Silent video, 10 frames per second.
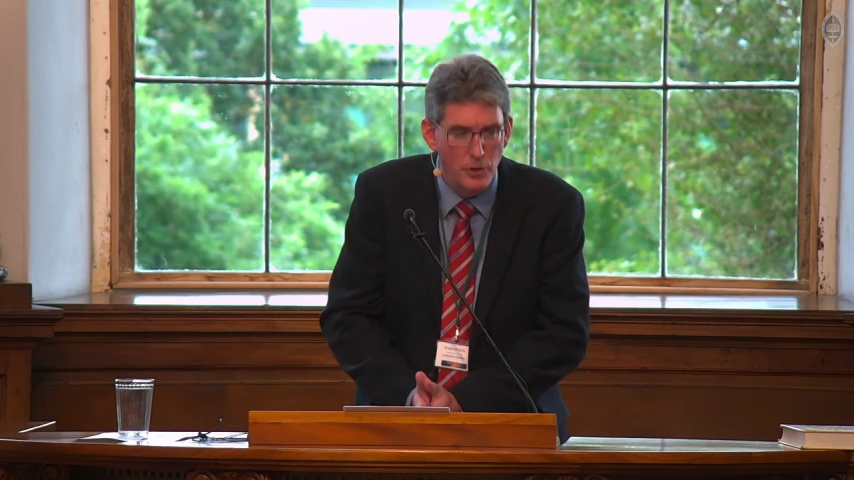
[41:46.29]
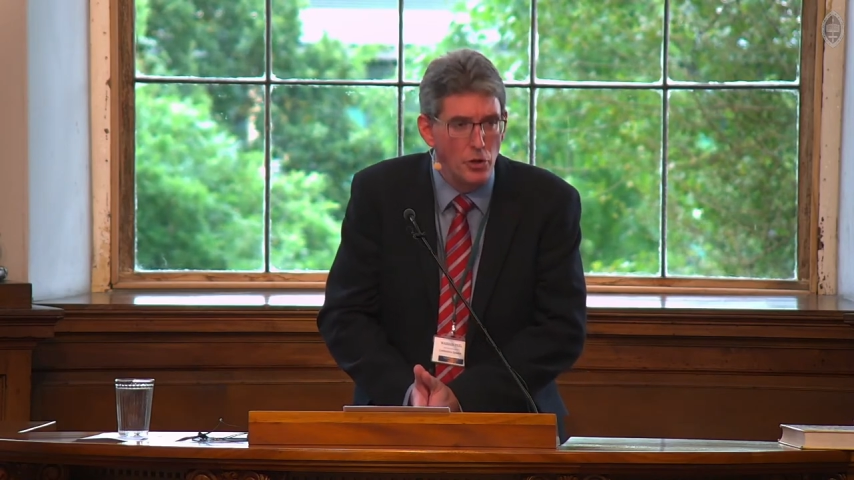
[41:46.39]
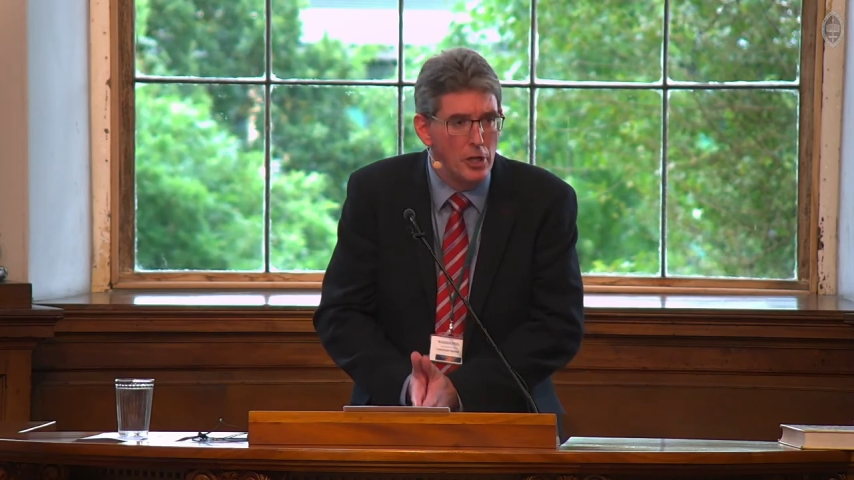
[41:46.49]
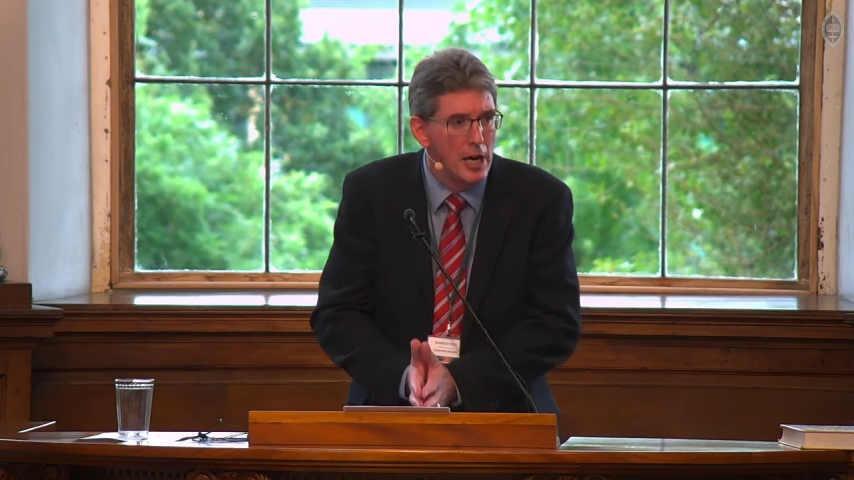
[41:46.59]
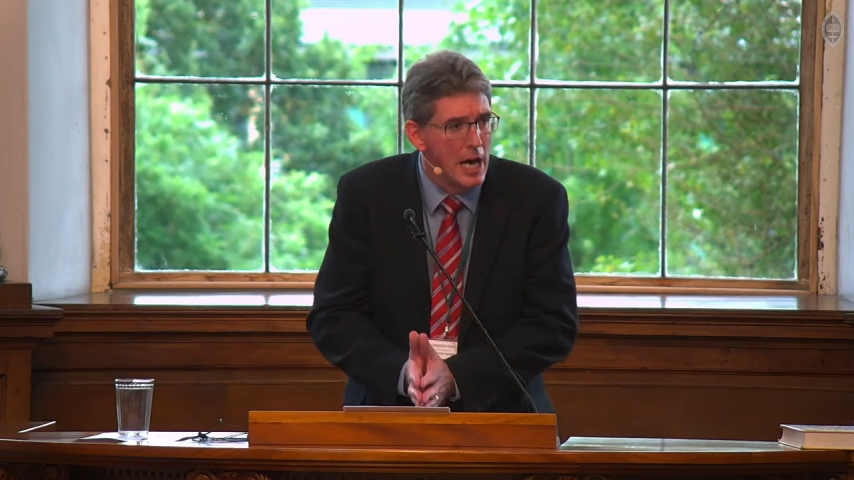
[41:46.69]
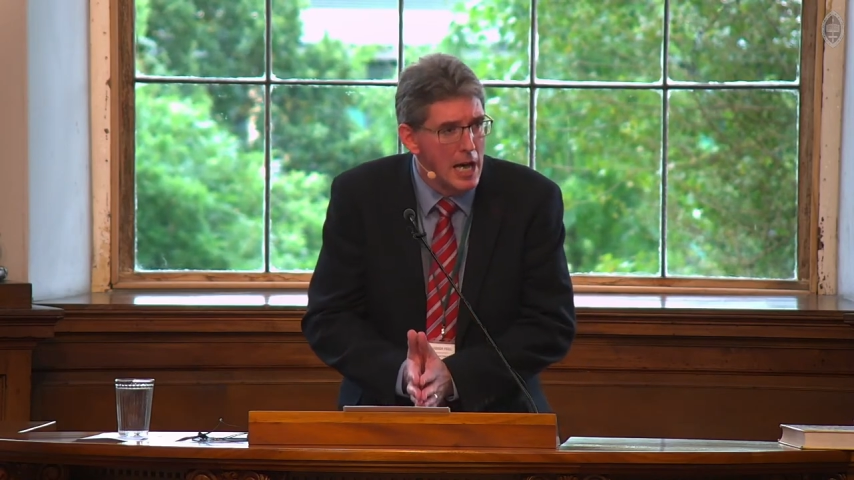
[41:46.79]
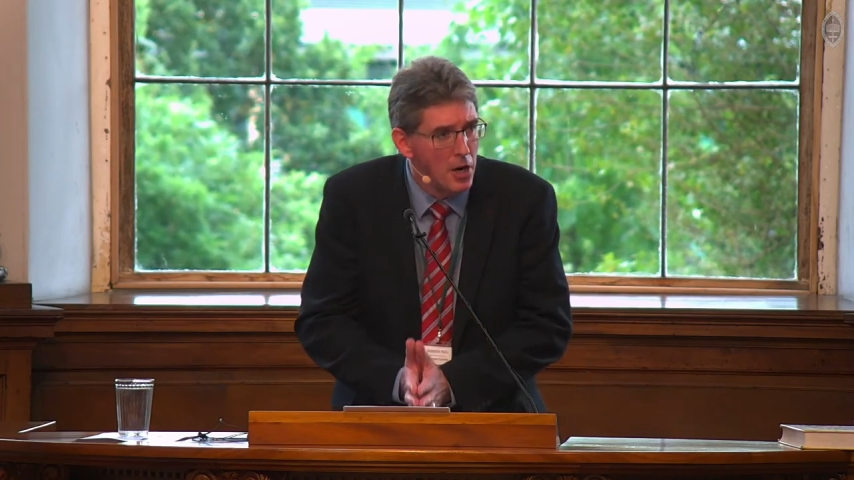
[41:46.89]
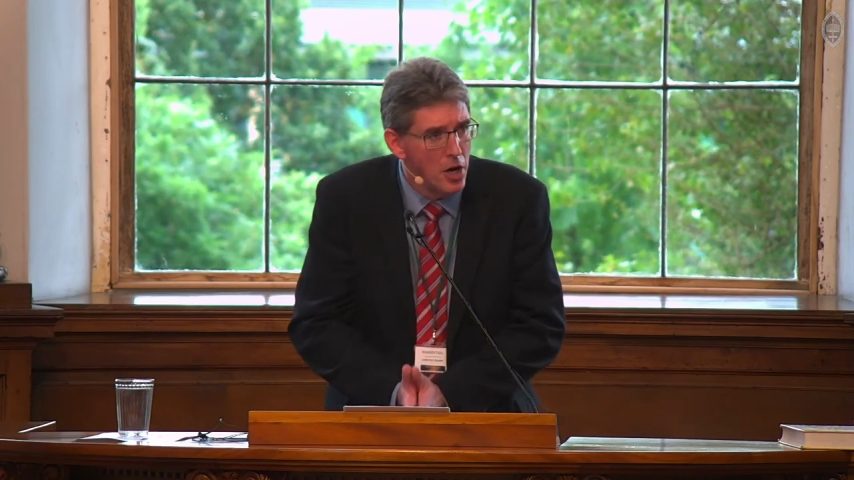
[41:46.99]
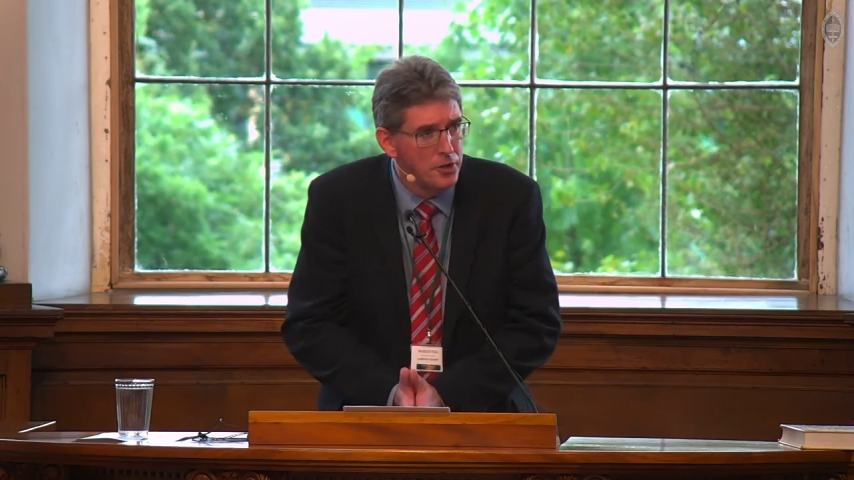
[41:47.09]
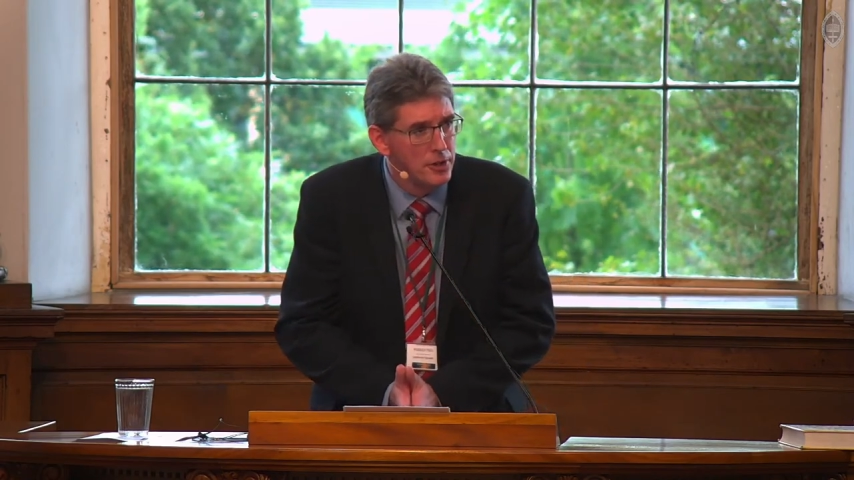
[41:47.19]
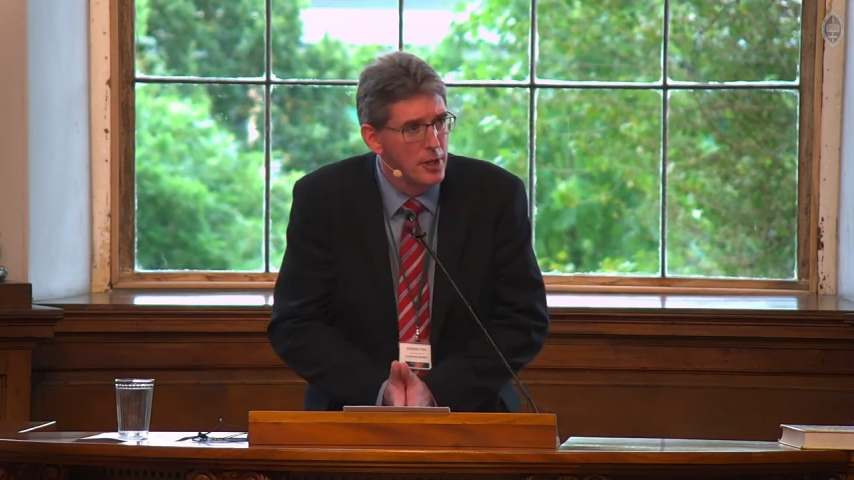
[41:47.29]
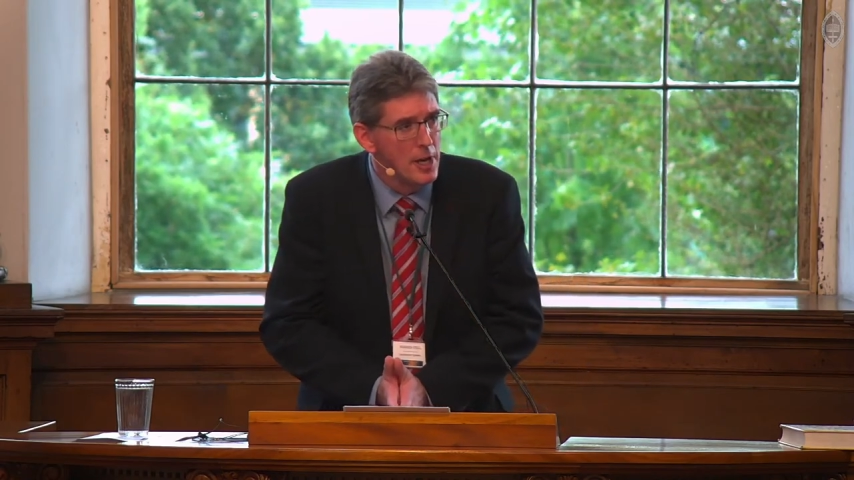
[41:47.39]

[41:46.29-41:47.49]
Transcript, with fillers: You cannot